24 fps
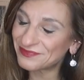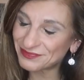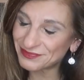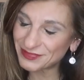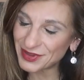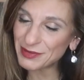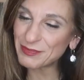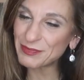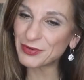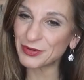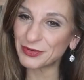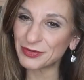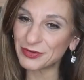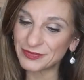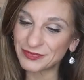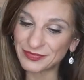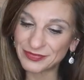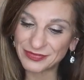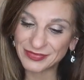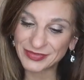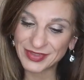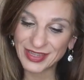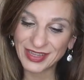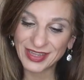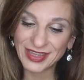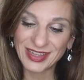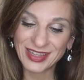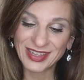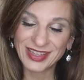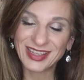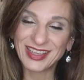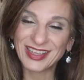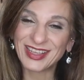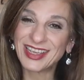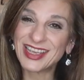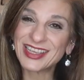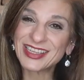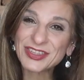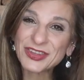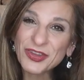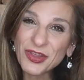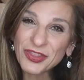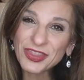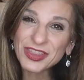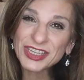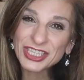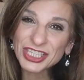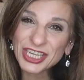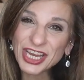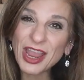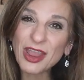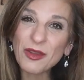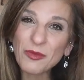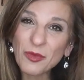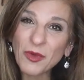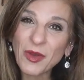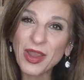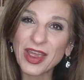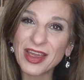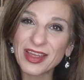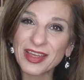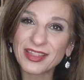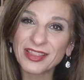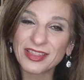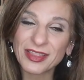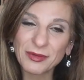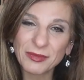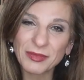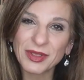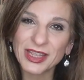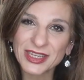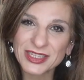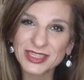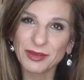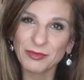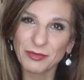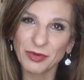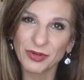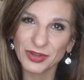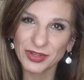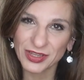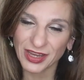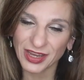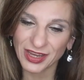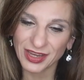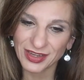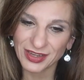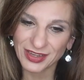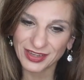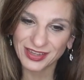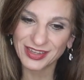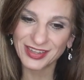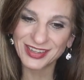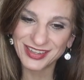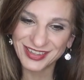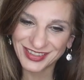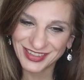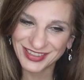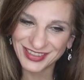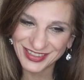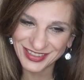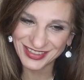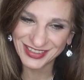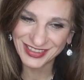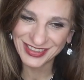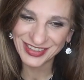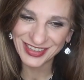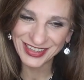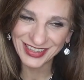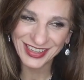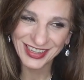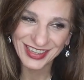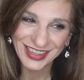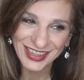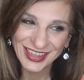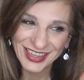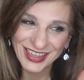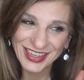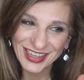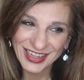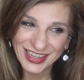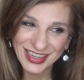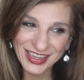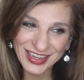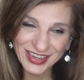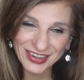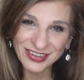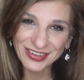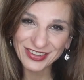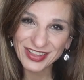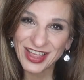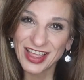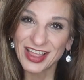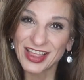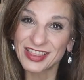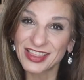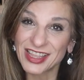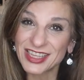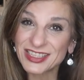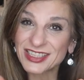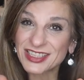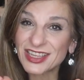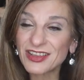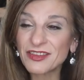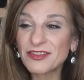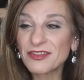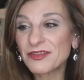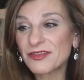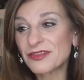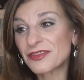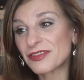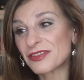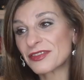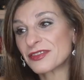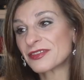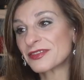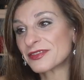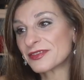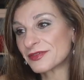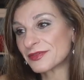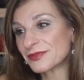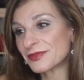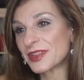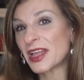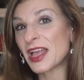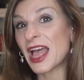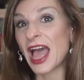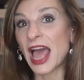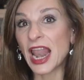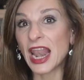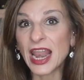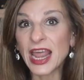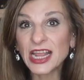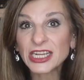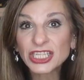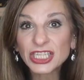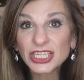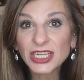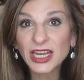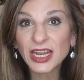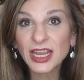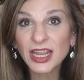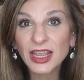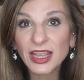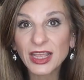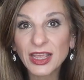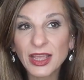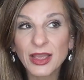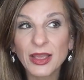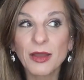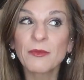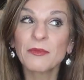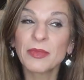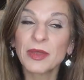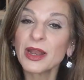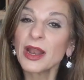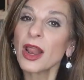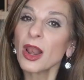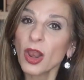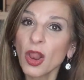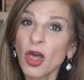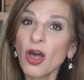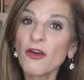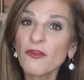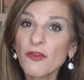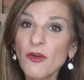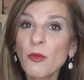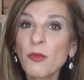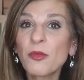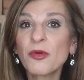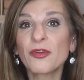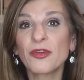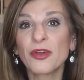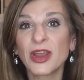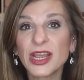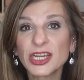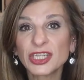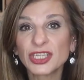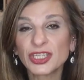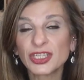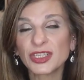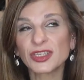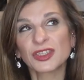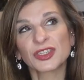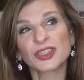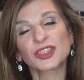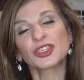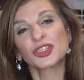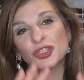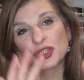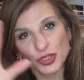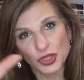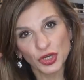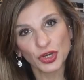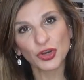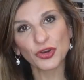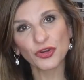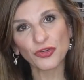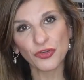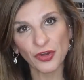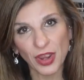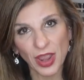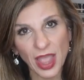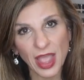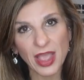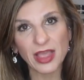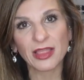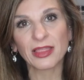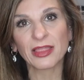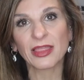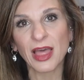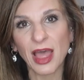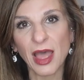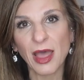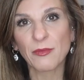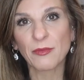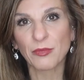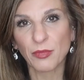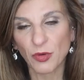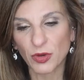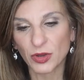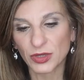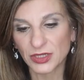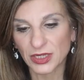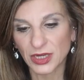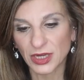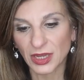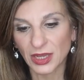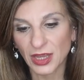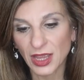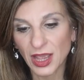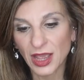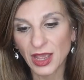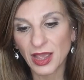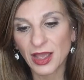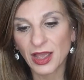People, it's not the shapewear that makes a body. You know, there's allegedly been a lot of operations to create that body.